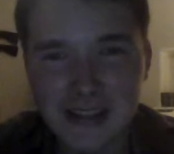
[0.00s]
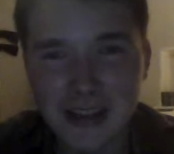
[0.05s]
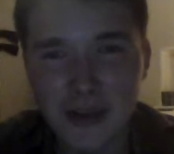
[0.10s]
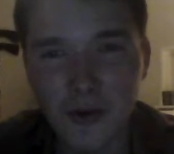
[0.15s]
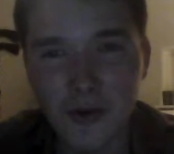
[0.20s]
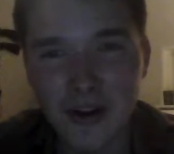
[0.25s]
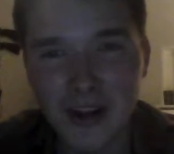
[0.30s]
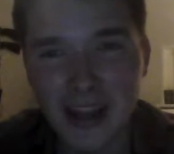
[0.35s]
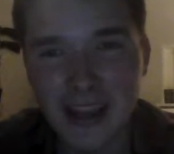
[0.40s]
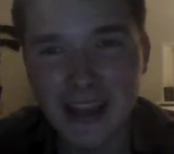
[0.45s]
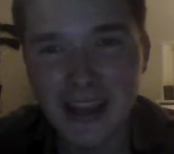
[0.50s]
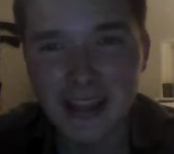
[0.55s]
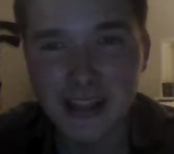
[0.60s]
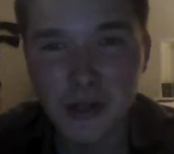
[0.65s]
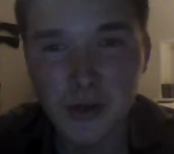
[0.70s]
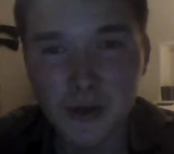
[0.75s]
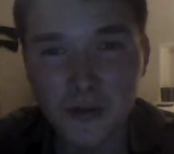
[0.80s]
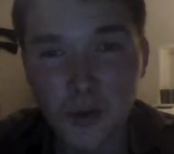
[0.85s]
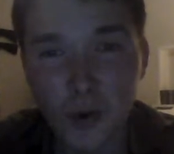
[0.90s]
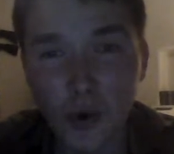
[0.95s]
or an
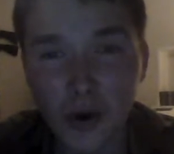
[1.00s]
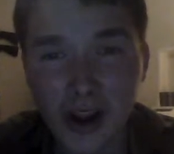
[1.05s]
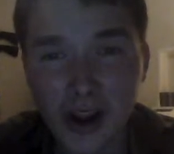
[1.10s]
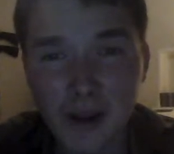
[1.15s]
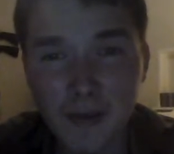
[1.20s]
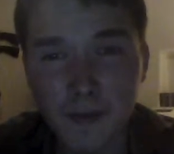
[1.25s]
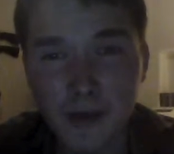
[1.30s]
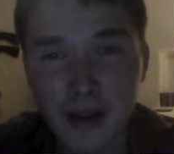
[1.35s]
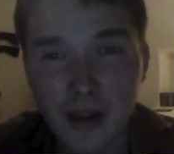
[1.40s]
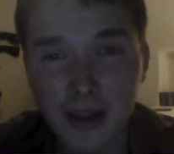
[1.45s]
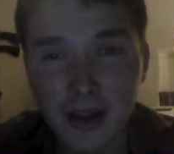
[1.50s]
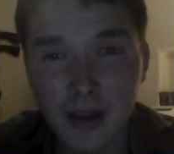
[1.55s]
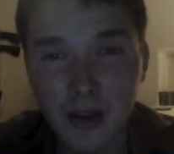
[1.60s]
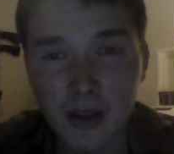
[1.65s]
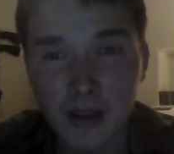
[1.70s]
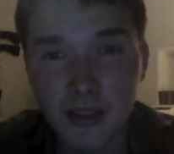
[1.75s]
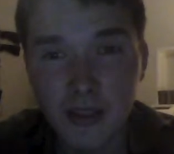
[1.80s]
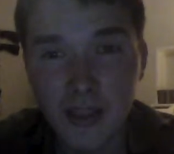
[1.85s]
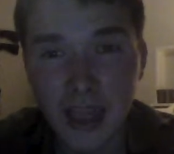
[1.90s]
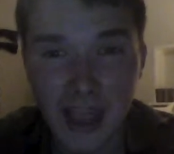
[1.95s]
AK-74M
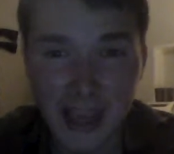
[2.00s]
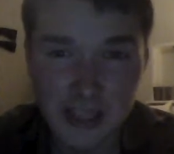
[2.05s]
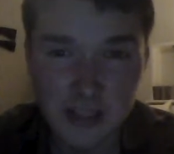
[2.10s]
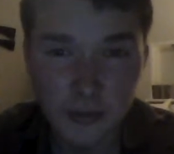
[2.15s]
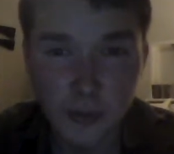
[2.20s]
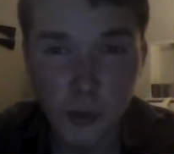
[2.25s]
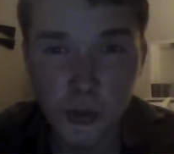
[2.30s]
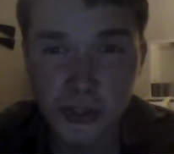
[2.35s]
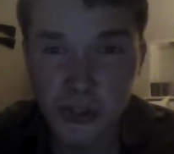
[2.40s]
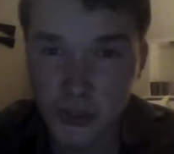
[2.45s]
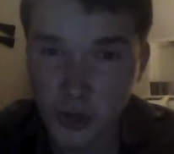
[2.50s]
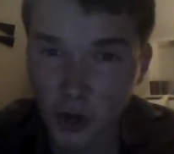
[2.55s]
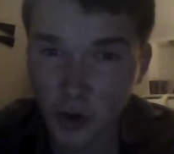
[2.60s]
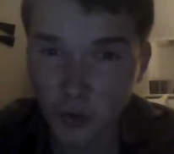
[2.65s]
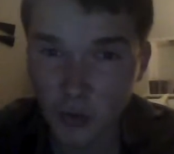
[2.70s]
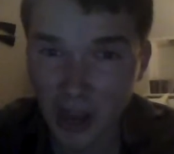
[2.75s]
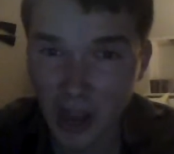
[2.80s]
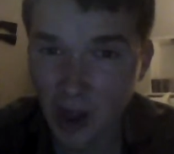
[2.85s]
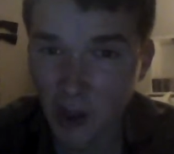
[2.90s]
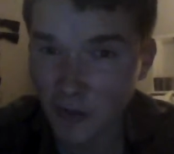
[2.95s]
that has a poison dart
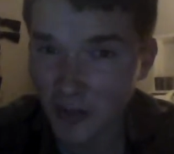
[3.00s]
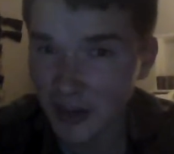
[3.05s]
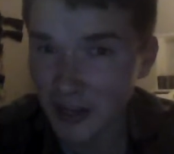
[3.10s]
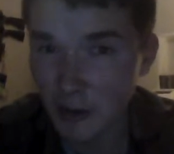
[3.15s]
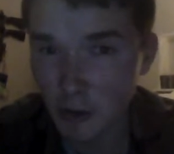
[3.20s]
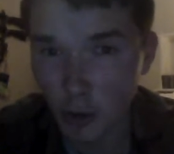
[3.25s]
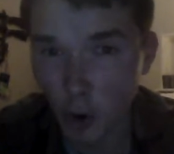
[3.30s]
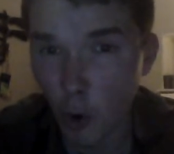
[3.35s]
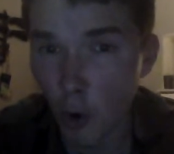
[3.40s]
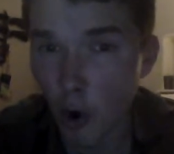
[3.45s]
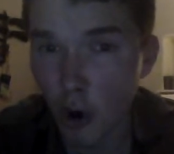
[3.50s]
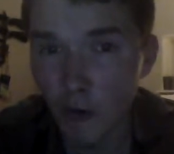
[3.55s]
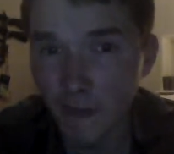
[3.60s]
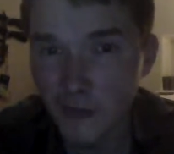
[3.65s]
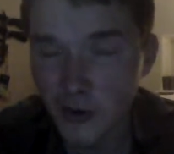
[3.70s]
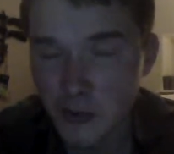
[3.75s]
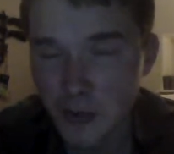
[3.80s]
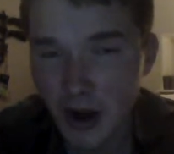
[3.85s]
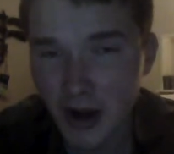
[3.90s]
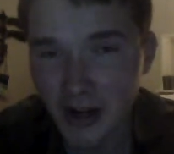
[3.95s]
round that can go all
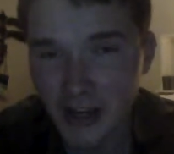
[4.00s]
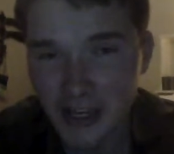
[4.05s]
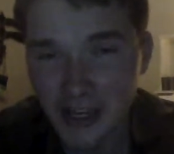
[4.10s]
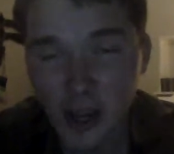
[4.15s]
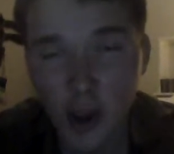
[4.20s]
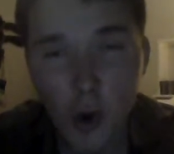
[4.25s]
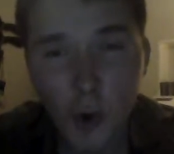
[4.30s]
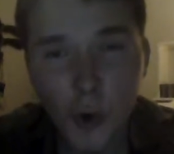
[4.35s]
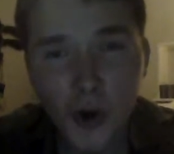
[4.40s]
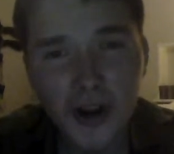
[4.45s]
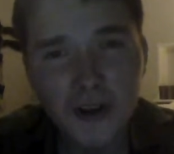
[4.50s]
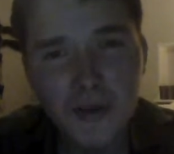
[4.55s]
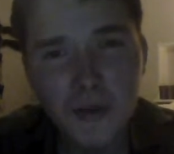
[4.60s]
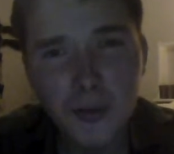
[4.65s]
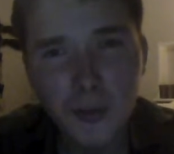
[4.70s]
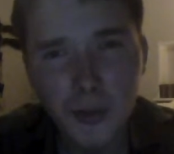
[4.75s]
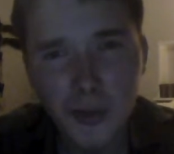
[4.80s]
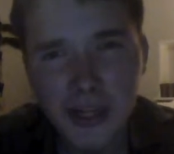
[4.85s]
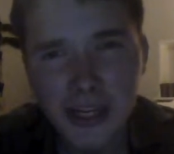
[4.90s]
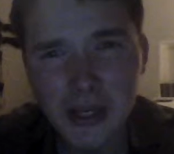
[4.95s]
over your body, while you have a
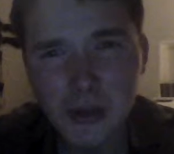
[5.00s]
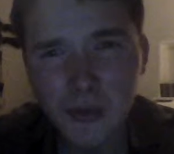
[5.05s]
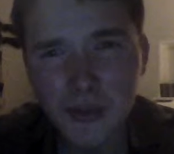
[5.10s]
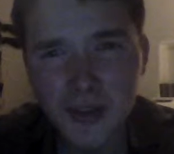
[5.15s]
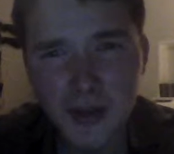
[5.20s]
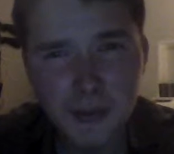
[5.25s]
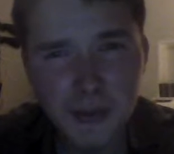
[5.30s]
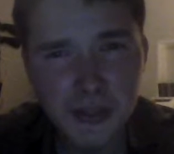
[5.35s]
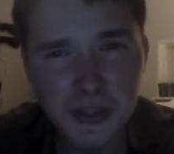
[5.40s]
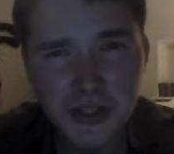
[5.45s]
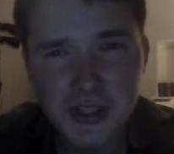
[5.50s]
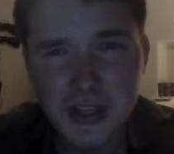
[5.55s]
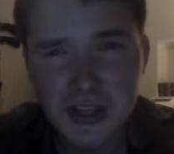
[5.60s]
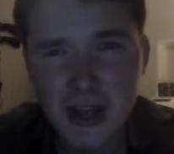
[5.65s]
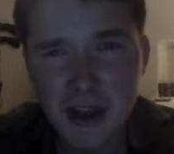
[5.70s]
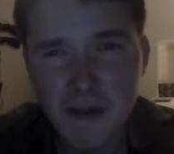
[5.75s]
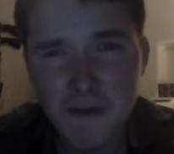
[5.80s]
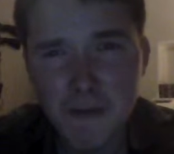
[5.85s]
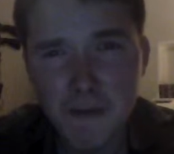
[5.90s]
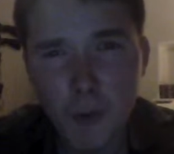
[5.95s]
Marine with an
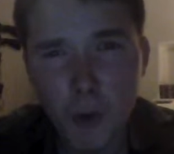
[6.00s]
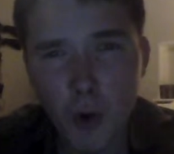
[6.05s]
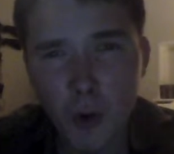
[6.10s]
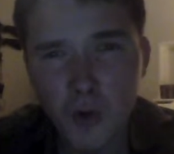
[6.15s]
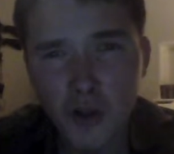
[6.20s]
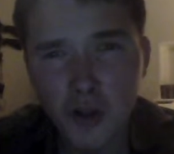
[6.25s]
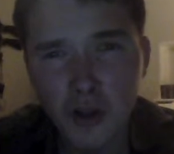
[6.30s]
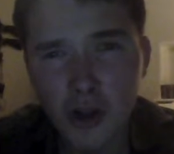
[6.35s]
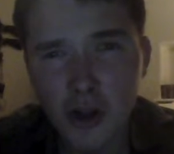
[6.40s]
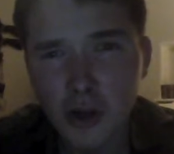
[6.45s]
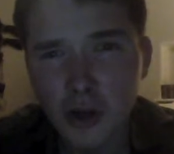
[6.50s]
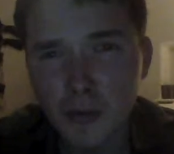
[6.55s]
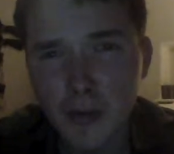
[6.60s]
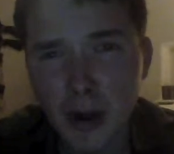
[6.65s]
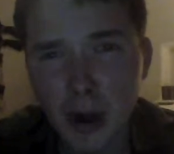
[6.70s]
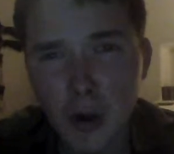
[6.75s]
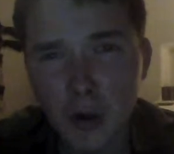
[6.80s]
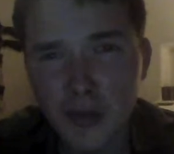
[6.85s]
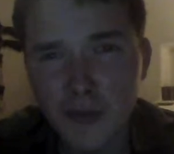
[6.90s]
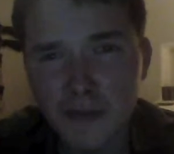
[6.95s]
M16A4 with a longer
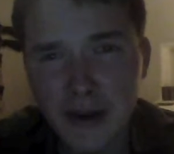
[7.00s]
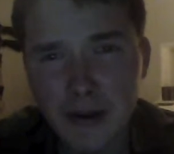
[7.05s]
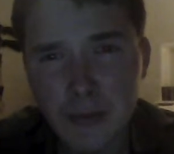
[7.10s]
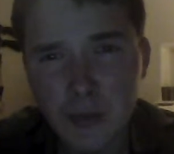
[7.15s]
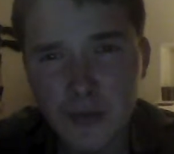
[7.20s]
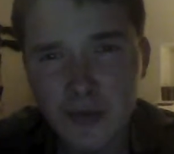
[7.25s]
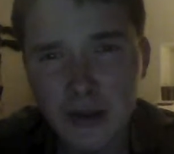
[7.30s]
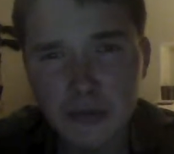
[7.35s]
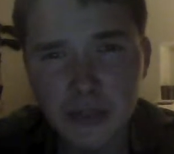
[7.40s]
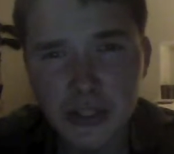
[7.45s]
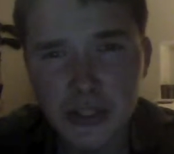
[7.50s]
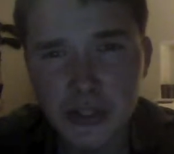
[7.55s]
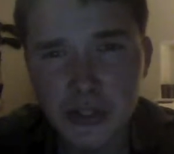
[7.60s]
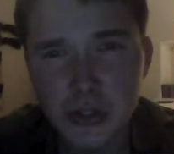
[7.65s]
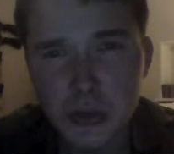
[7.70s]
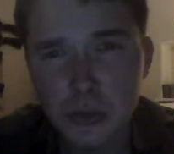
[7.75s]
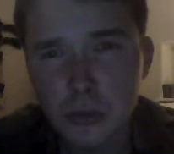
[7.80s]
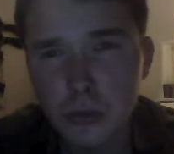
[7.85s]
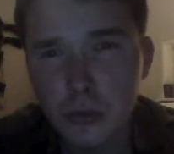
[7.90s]
barrel and the 5.56.